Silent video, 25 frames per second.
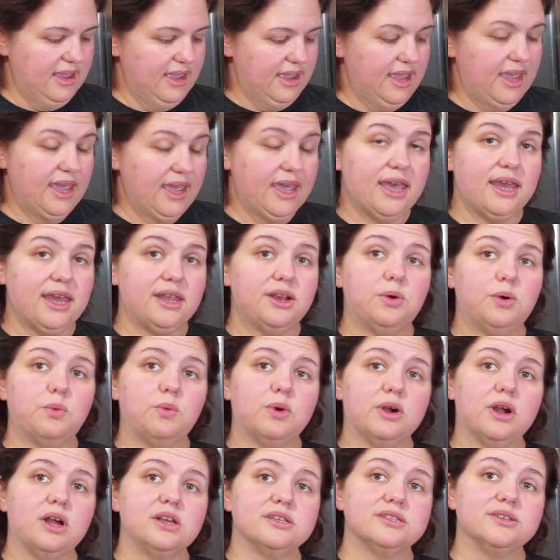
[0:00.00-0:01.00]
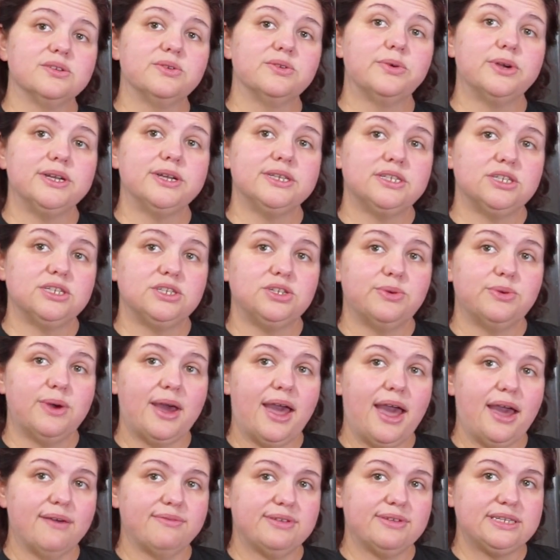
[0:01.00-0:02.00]
And we're also going to do
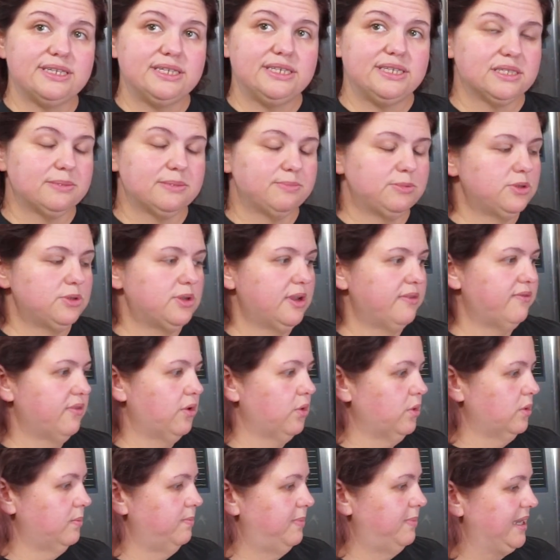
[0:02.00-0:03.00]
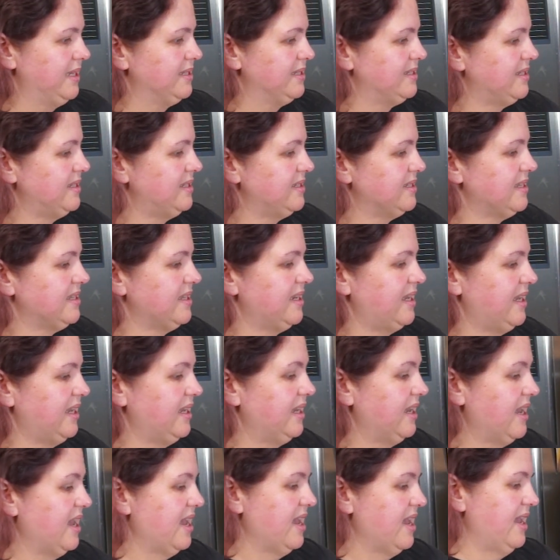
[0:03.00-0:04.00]
1/2 teaspoon of Old Bay
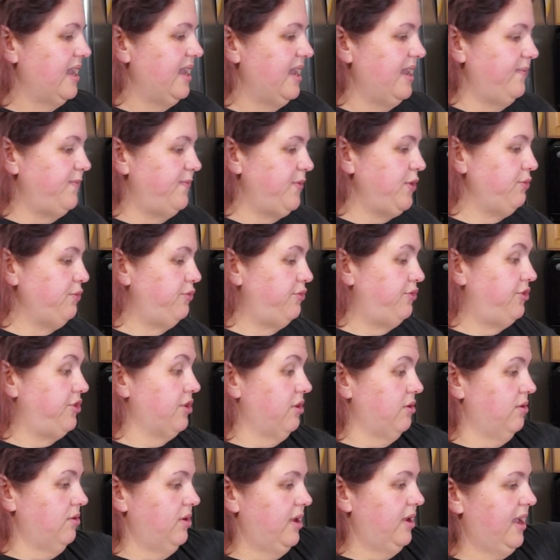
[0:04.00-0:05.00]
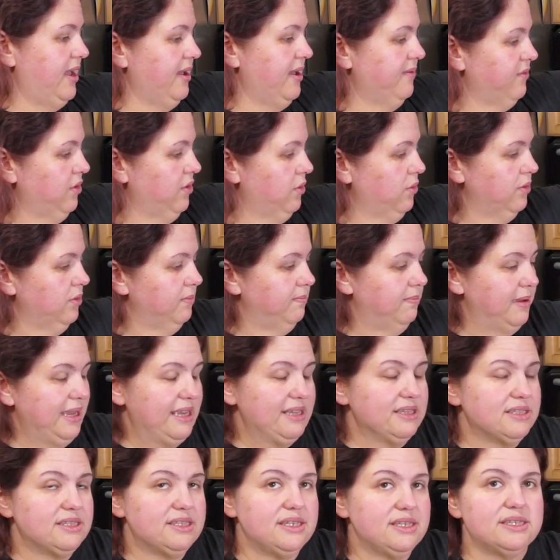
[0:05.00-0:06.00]
seasoning. If you don't have Old
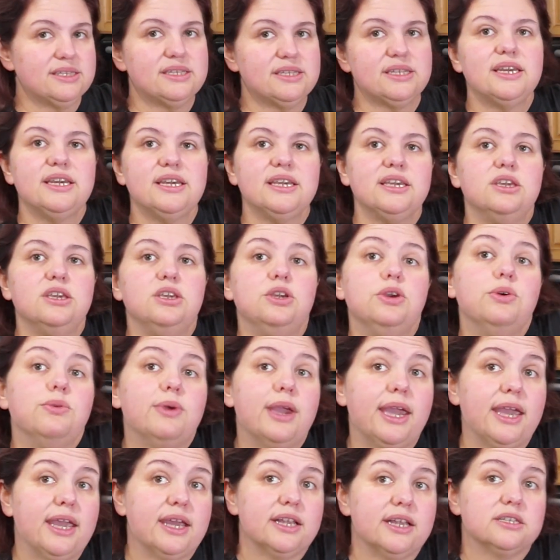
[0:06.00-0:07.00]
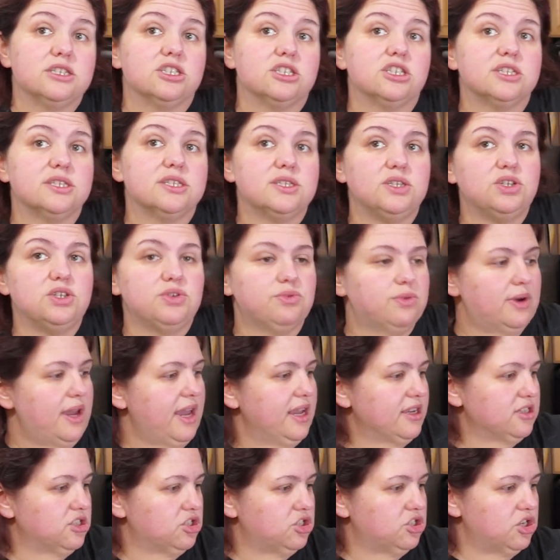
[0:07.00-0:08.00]
Bay seasoning, you can just do
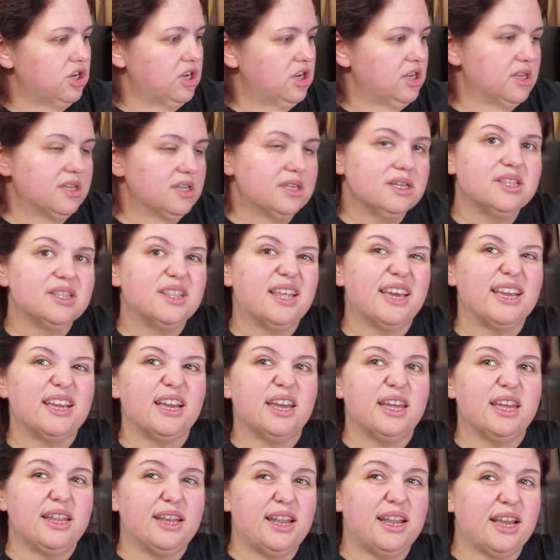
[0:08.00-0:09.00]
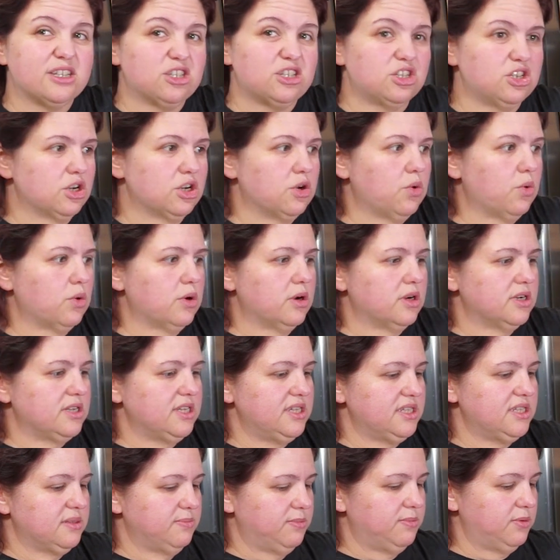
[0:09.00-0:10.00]
extra, like an extra 1/4
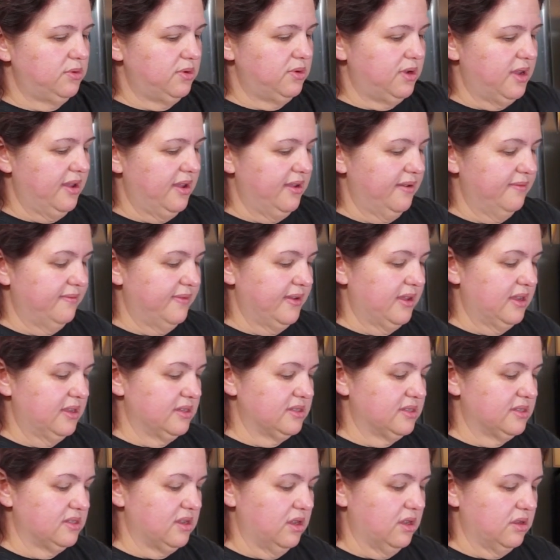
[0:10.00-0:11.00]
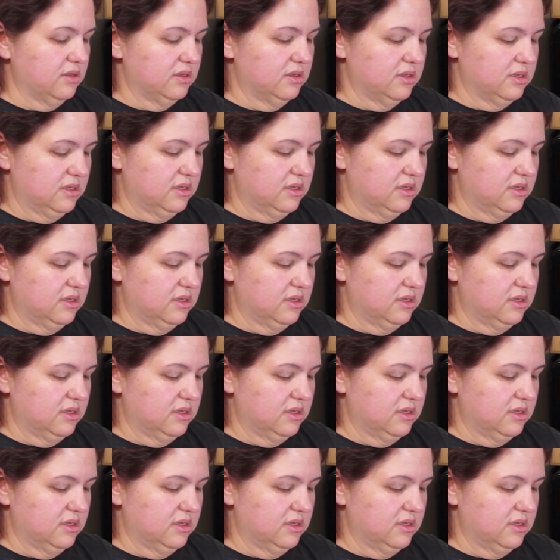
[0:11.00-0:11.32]
teaspoon of salt.